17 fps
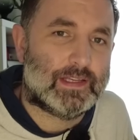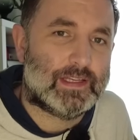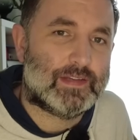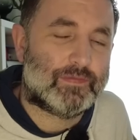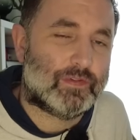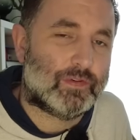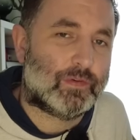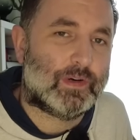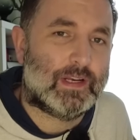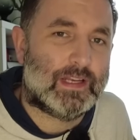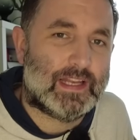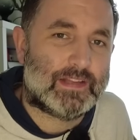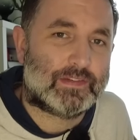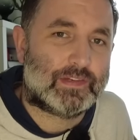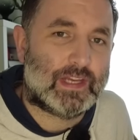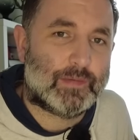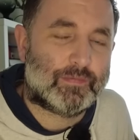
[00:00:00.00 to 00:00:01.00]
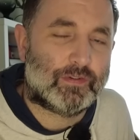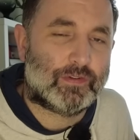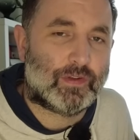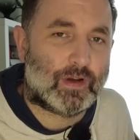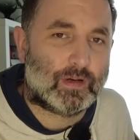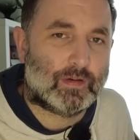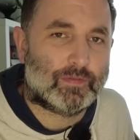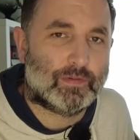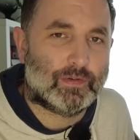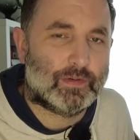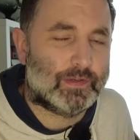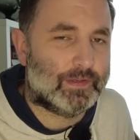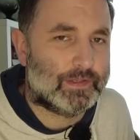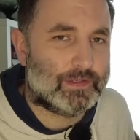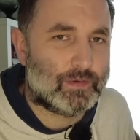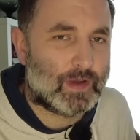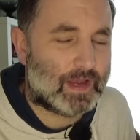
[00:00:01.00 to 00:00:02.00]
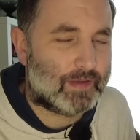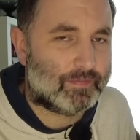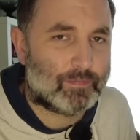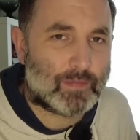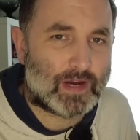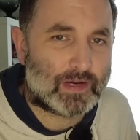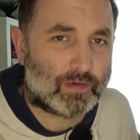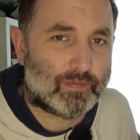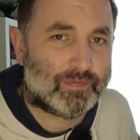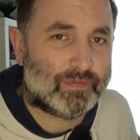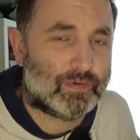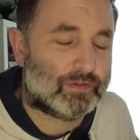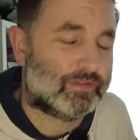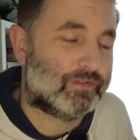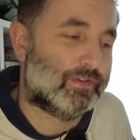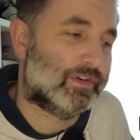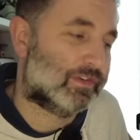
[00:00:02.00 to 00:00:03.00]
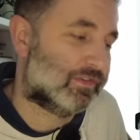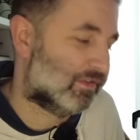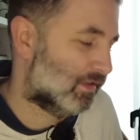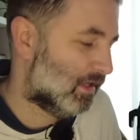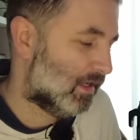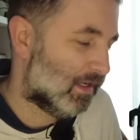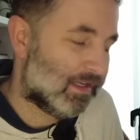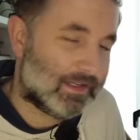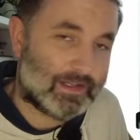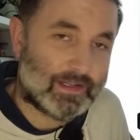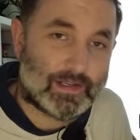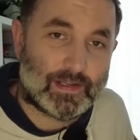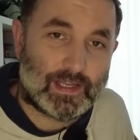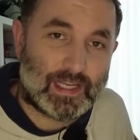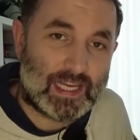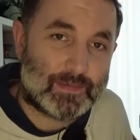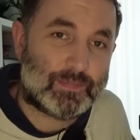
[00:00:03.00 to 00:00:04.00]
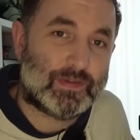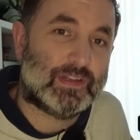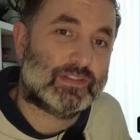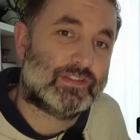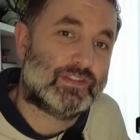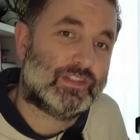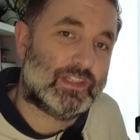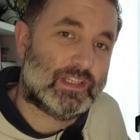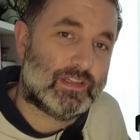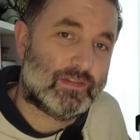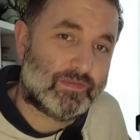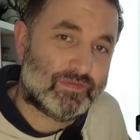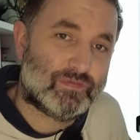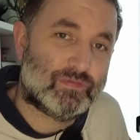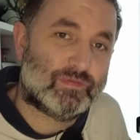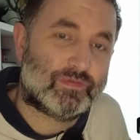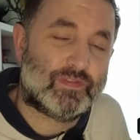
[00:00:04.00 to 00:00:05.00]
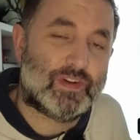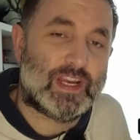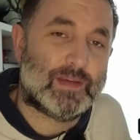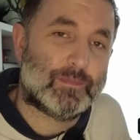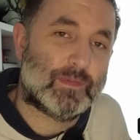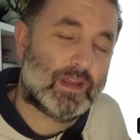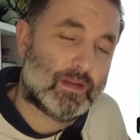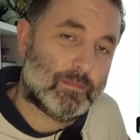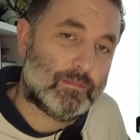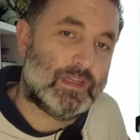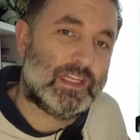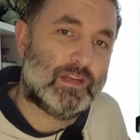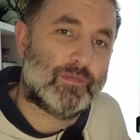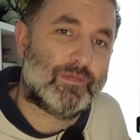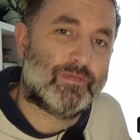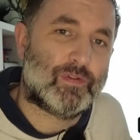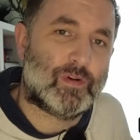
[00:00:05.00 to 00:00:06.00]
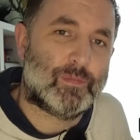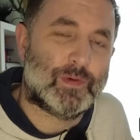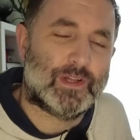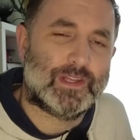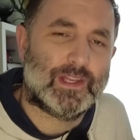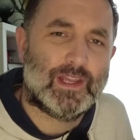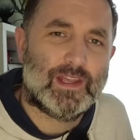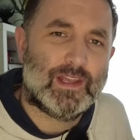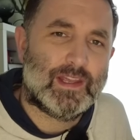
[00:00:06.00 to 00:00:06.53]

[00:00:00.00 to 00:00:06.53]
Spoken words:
If you're a landscape photographer, you have Micro Four Thirds, APS-C, full frame, medium format,